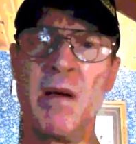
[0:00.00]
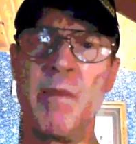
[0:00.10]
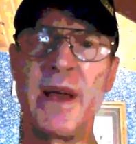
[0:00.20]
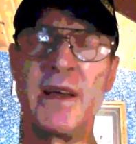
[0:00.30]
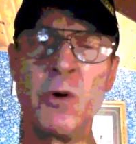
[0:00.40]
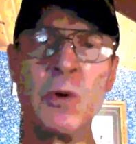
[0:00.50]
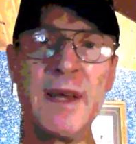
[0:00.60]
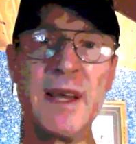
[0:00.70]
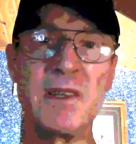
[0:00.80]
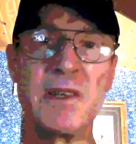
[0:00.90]
by
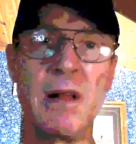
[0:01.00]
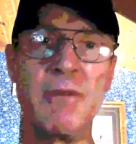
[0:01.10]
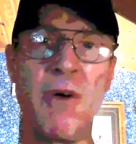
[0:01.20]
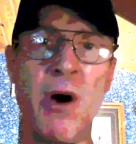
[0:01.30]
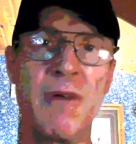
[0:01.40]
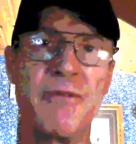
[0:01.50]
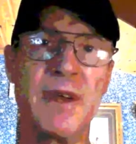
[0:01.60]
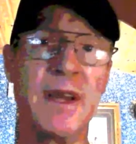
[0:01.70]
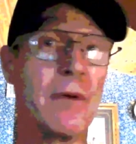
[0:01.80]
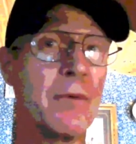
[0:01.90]
cooling itself off
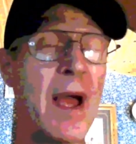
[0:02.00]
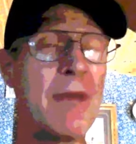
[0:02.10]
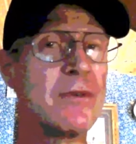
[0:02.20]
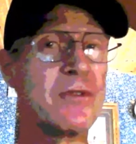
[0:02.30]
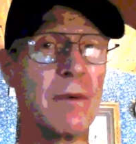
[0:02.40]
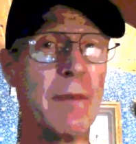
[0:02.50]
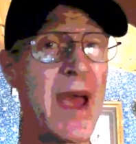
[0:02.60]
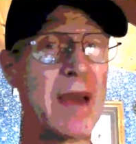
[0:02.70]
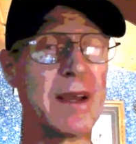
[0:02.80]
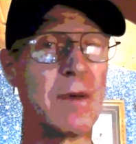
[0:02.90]
in a rather
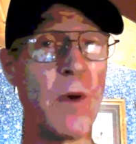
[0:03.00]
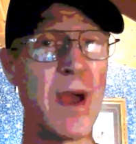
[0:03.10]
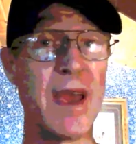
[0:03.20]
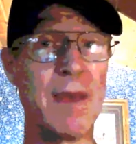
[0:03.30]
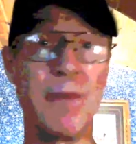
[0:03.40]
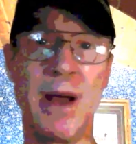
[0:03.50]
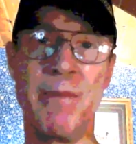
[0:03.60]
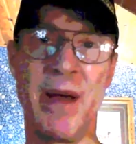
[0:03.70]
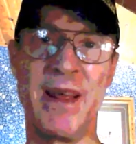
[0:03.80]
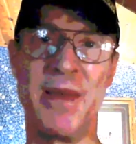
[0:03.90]
dramatic way.
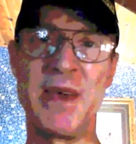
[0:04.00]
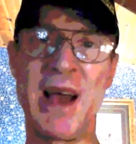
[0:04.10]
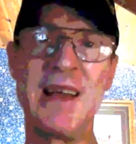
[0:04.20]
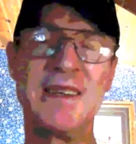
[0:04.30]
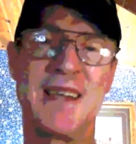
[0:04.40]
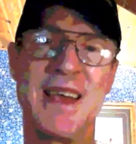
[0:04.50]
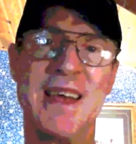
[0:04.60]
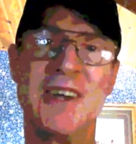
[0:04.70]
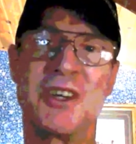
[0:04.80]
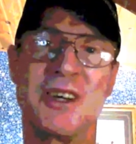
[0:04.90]
The Ice
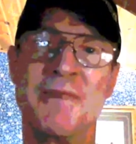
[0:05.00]
Age